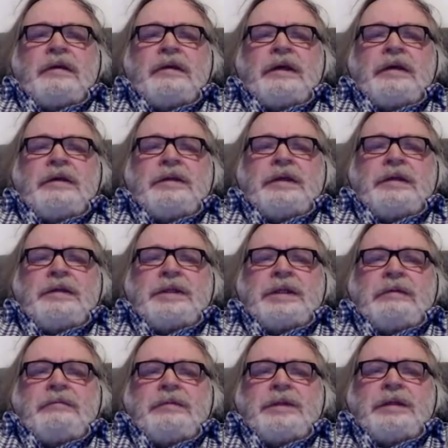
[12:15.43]
in
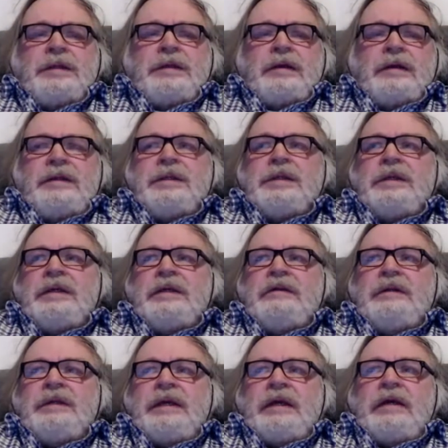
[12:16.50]
1879 to
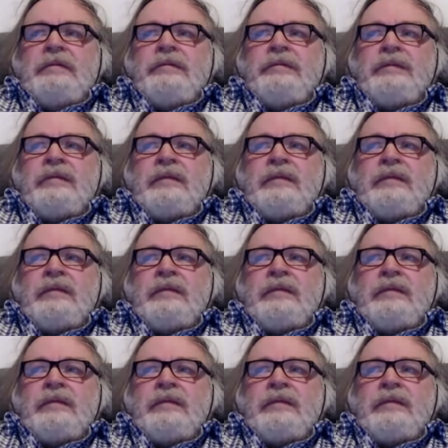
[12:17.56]
India,